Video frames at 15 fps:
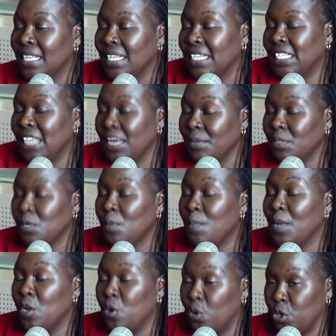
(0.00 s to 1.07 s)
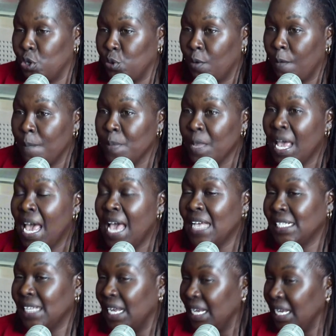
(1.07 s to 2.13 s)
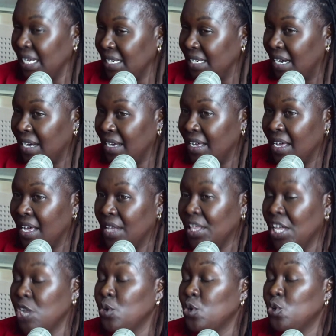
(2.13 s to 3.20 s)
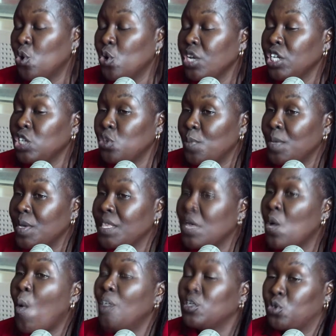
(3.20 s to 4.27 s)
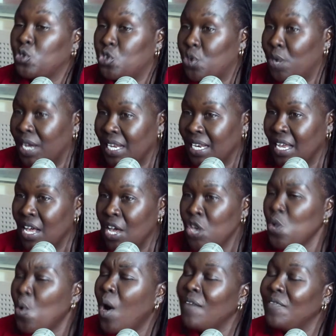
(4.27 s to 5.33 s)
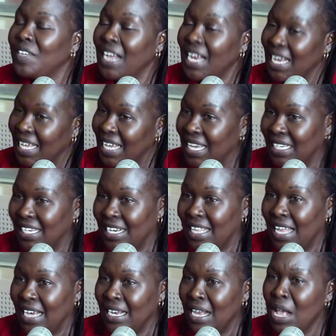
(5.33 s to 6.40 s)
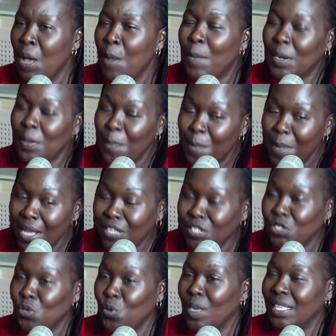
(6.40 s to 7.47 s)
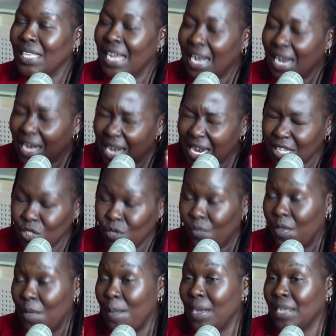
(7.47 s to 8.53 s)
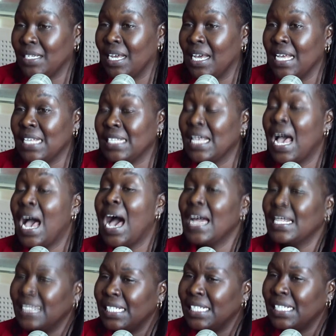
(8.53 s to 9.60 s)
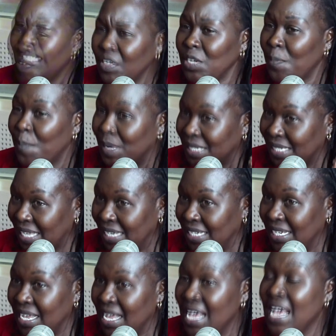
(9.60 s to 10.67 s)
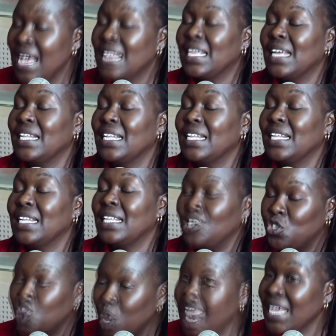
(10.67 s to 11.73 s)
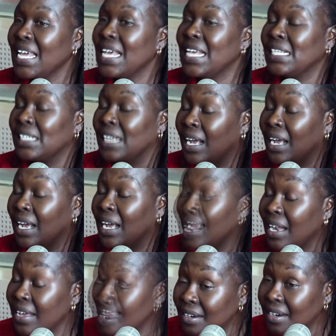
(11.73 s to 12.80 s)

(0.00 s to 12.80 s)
the teams below you. As a leader, then you don't need to be the one to train. You have delegated that. But make sure the crux of the matter is at 70% that the training is clear